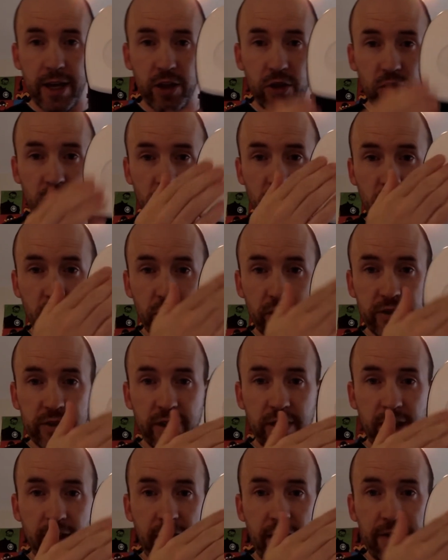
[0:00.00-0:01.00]
you'll notice
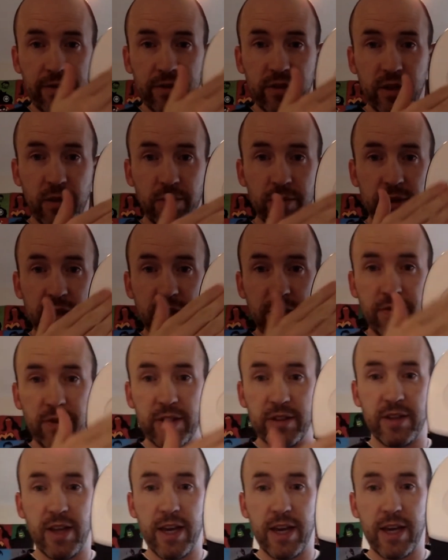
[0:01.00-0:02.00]
that they have some
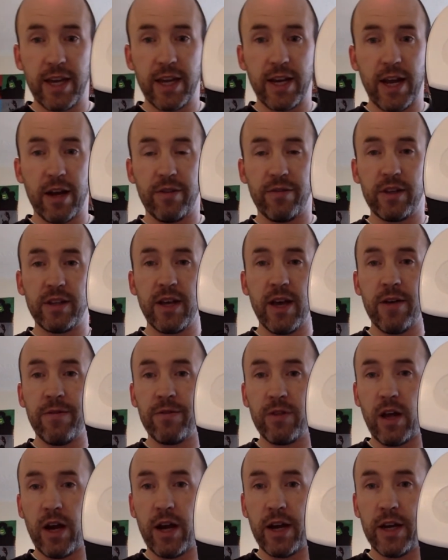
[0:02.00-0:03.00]
divots taken out of the
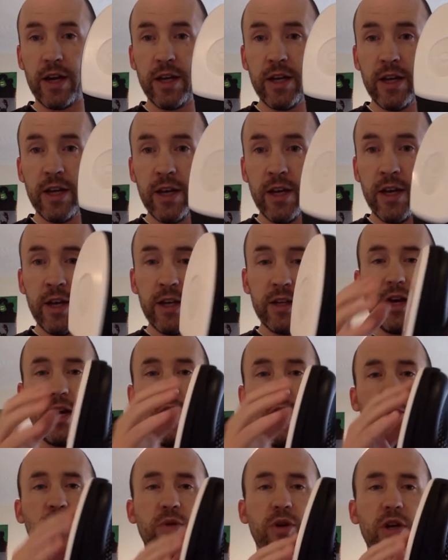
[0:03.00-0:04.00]
Teflon to
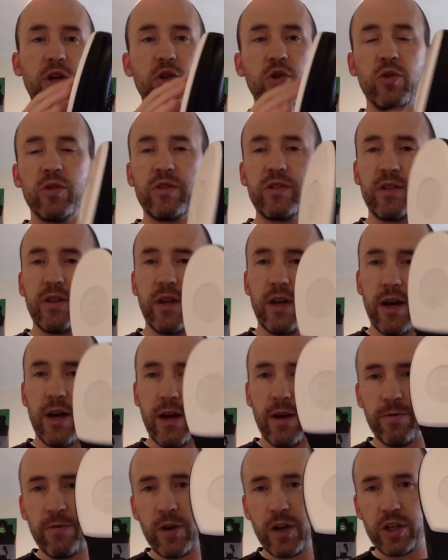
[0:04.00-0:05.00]
help reduce
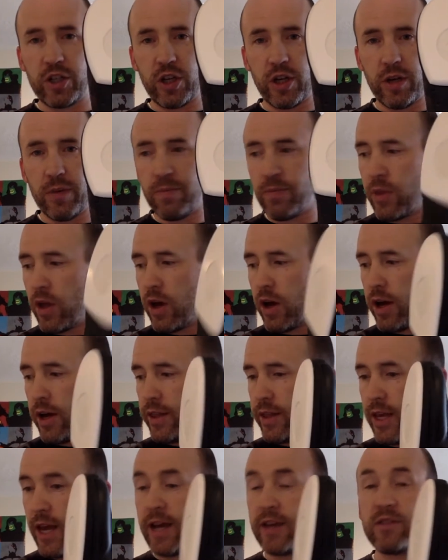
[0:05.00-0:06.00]
friction on
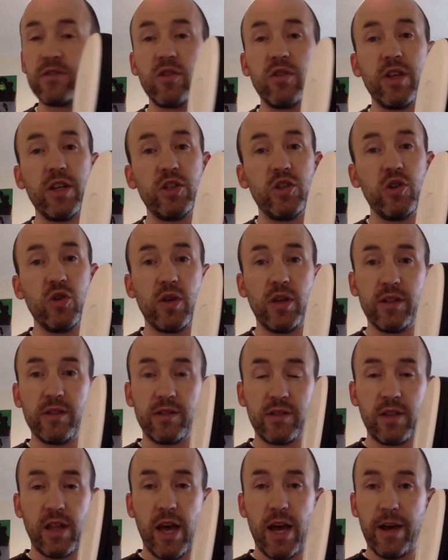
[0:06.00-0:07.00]
the ice so that you can
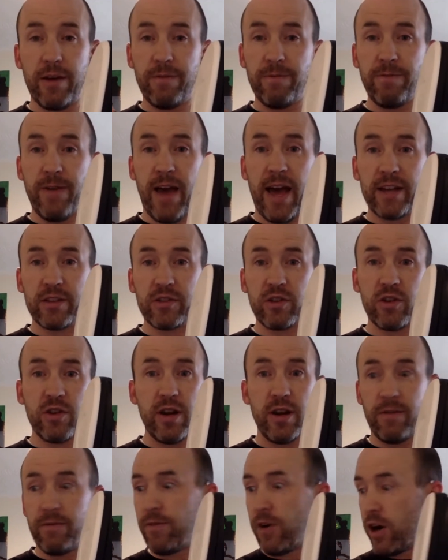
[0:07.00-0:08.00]
slide faster
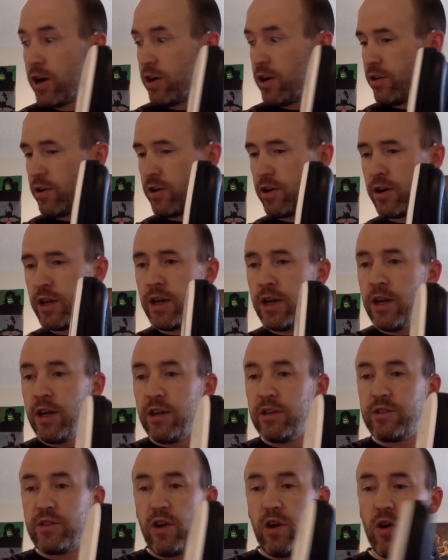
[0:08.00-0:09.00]
and farther.
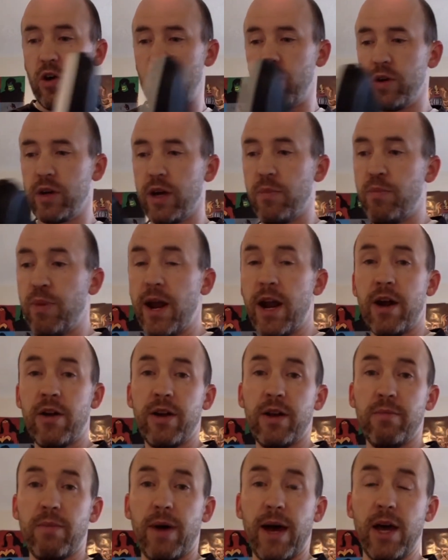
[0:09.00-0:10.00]
So,
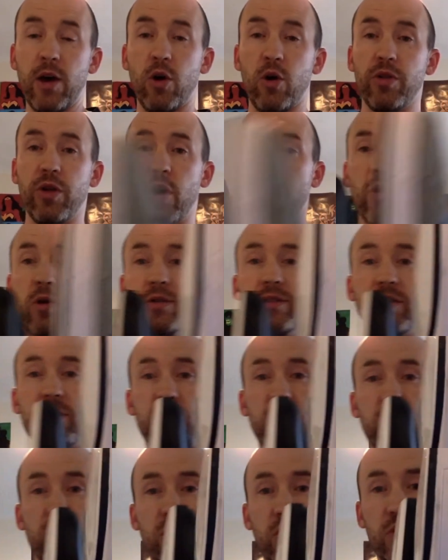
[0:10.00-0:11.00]
comparing my old Olsen
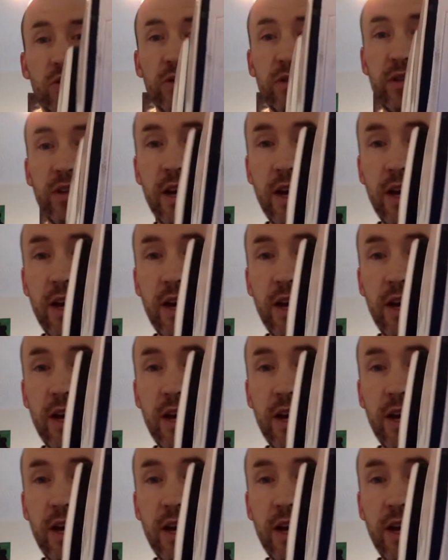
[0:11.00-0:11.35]
shoes